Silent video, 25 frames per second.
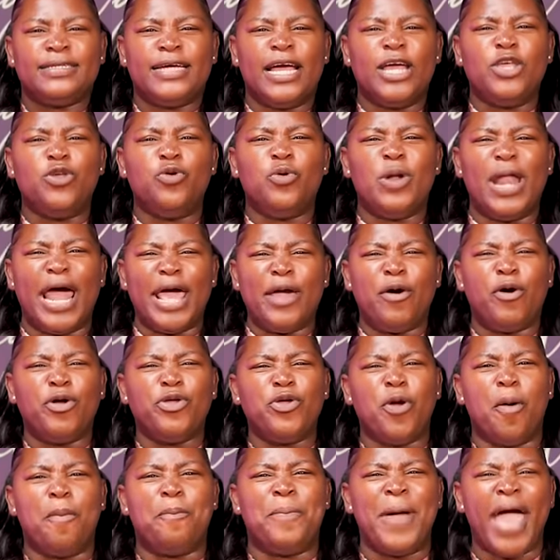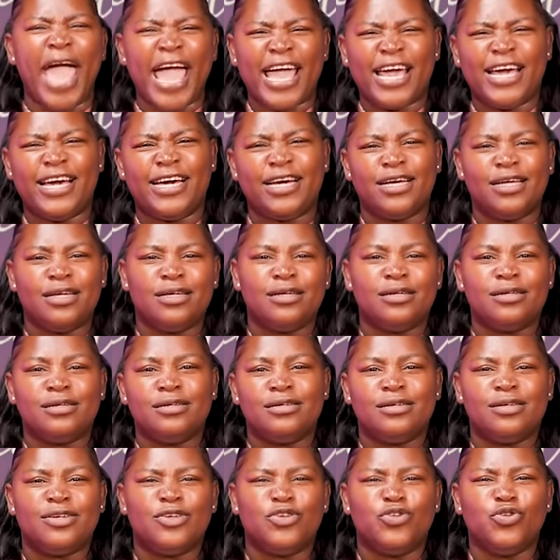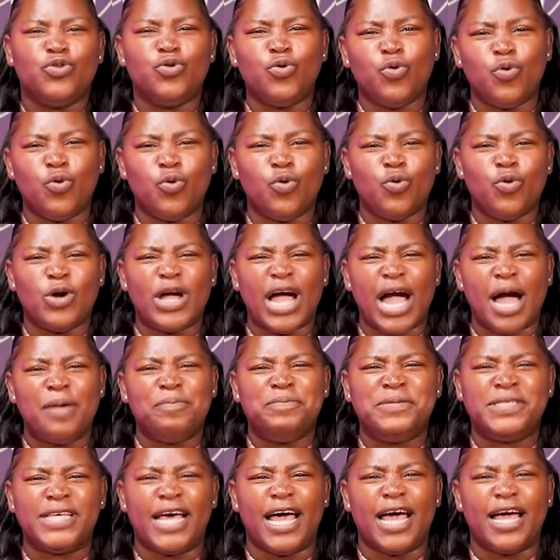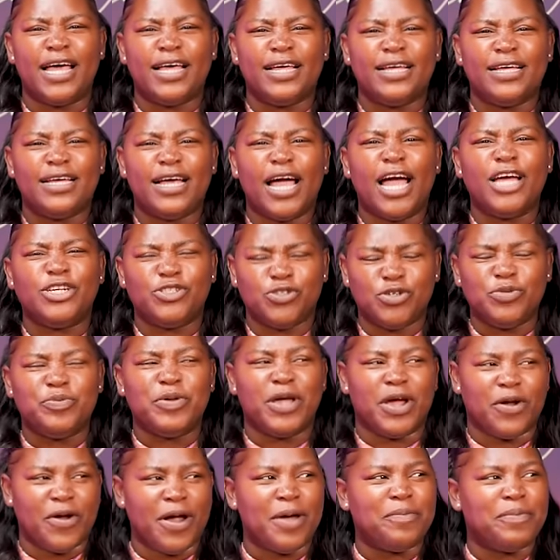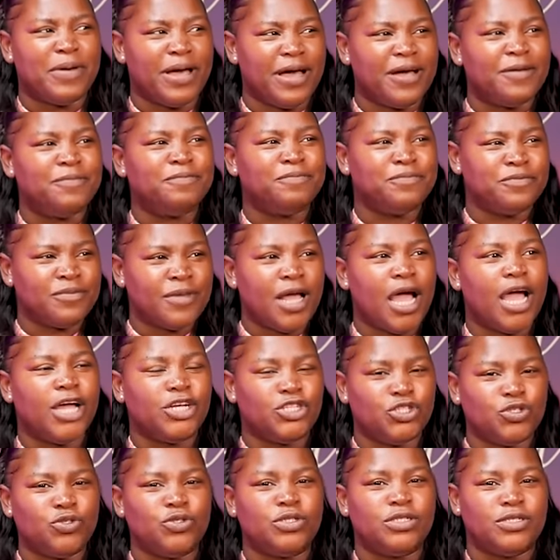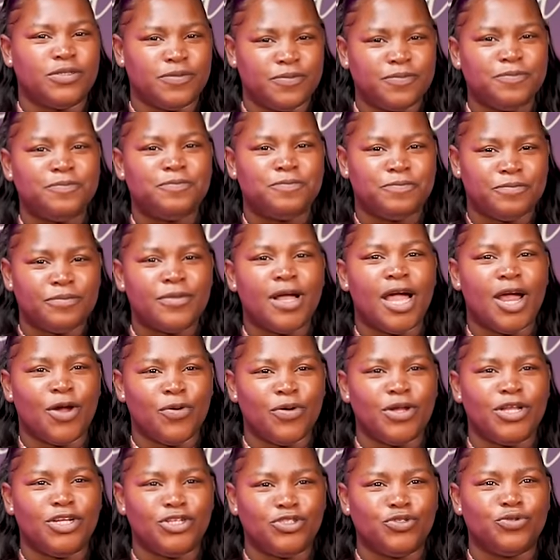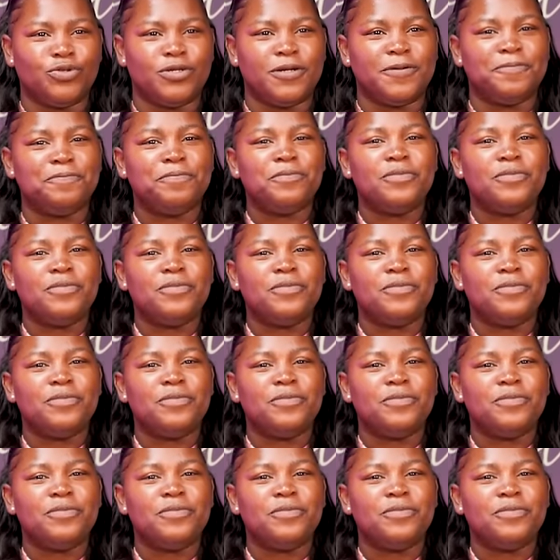And you lie on your back. You, Kabza, I should be a rapper. I really should.